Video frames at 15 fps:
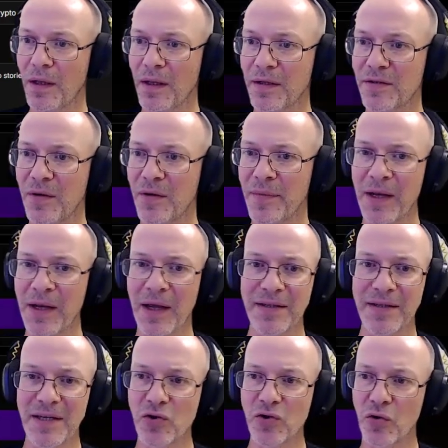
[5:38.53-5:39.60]
streaming, I
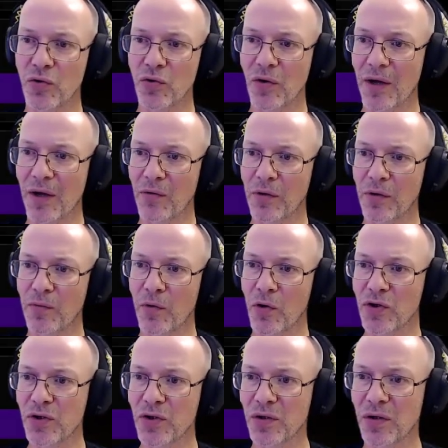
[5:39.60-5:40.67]
just showed you how it
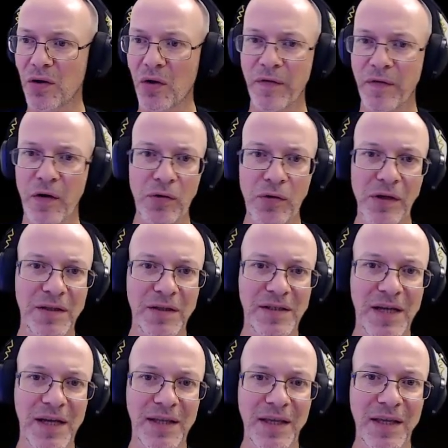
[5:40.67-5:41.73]
works. On the content
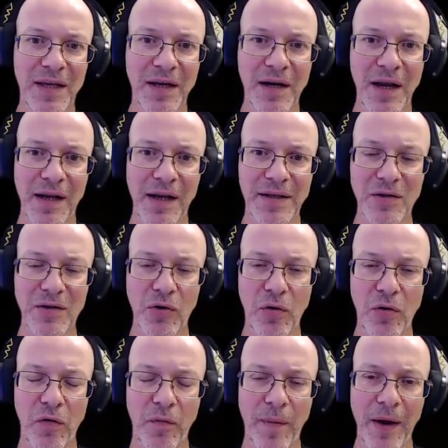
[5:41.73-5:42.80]
side here, I can see
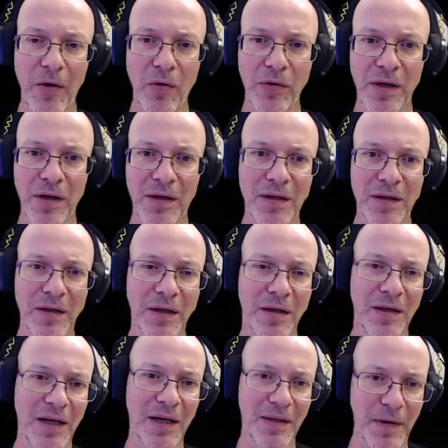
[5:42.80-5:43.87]
all of my content,
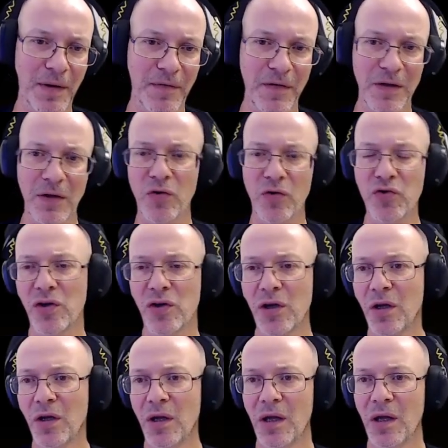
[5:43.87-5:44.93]
delete my videos,
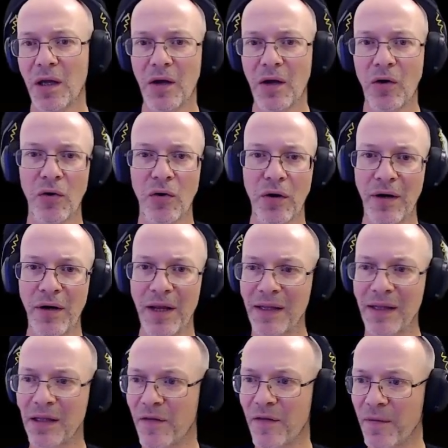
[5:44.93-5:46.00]
or
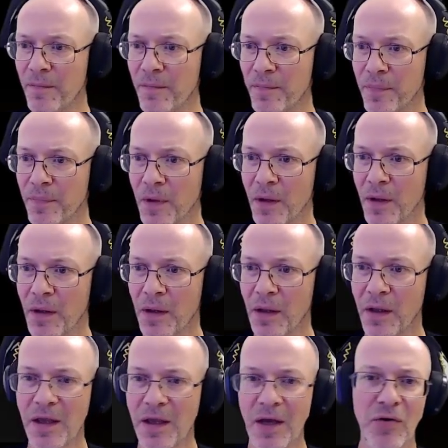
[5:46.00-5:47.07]
re-edit them.
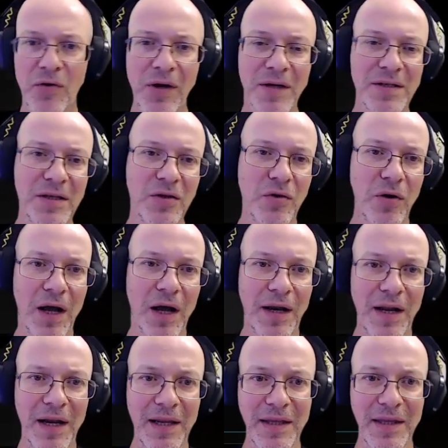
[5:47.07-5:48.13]
Here you can see your
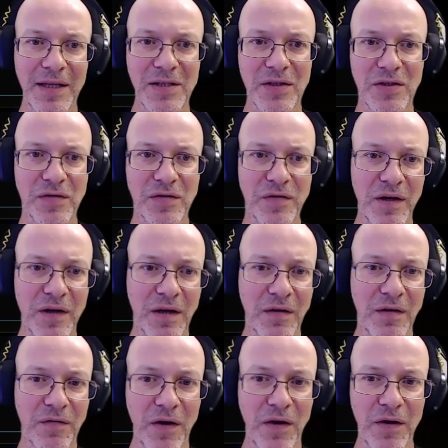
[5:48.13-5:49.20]
analytics. It's
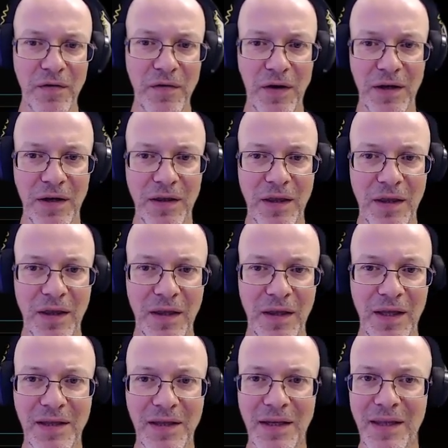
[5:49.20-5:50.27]
very
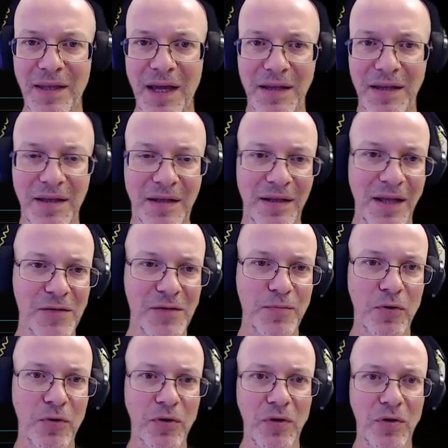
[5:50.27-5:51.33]
neat and tight
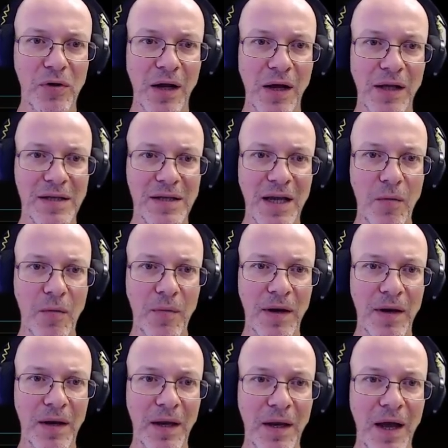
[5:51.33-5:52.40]
dashboard. I can see how
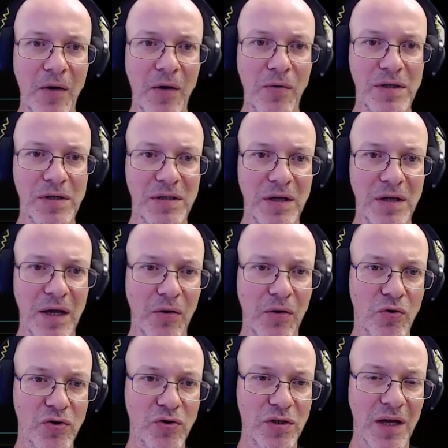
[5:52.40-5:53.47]
many hours
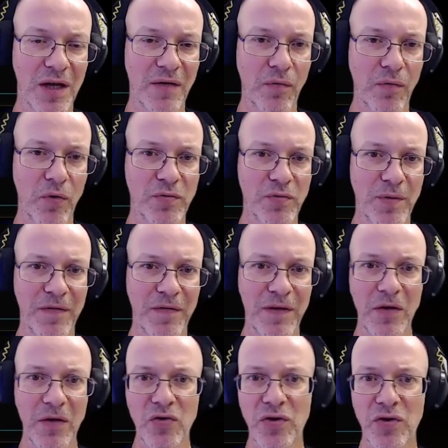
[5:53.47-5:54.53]
users have watched my
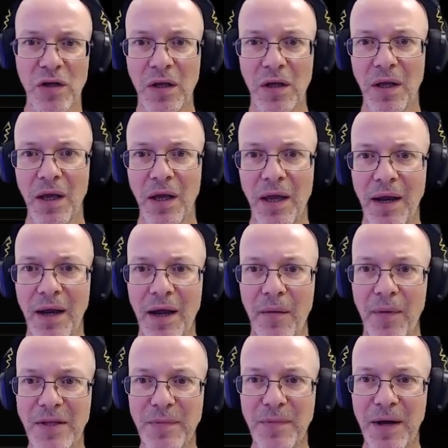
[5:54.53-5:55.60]
videos, how
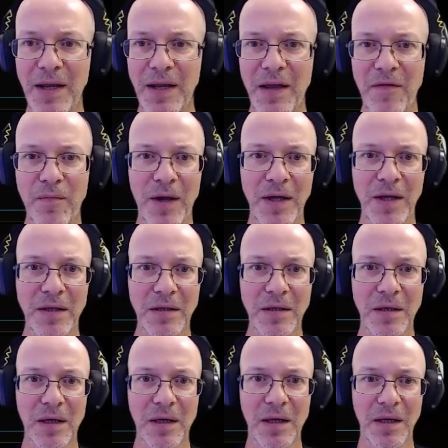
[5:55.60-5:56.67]
much money I've made,
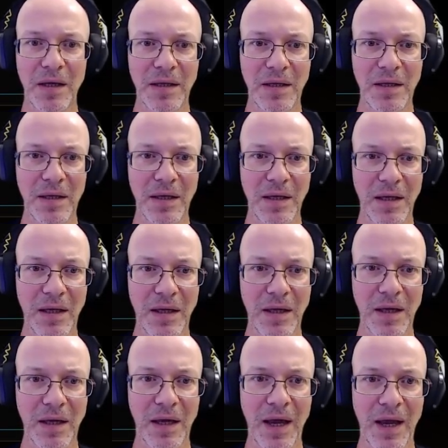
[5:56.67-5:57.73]
and
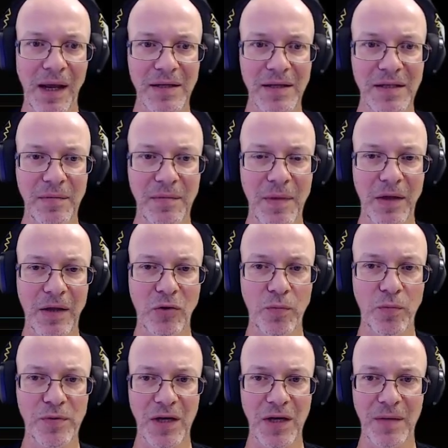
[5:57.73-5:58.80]
I can see my
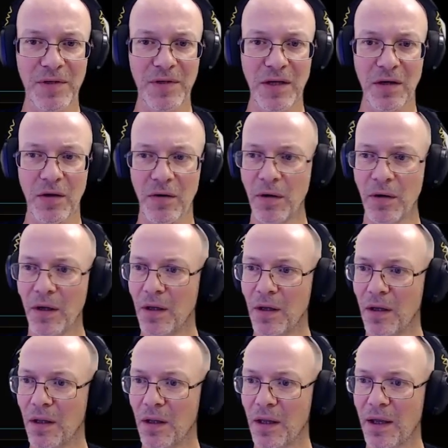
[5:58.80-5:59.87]
top streams here.
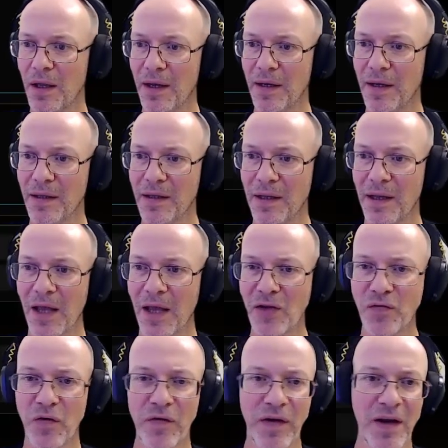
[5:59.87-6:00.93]
And
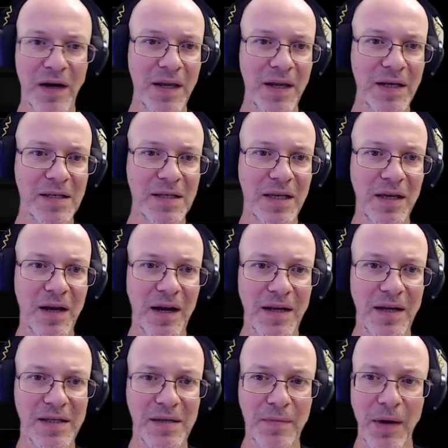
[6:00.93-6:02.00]
as for the earnings, here I
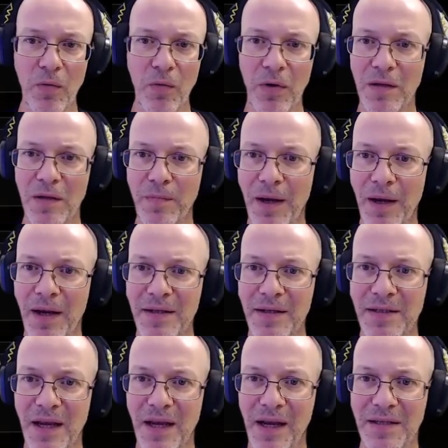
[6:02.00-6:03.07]
can see my wallet
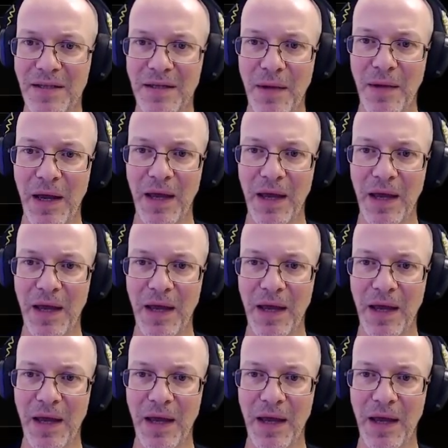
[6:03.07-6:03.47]
balance, I can see my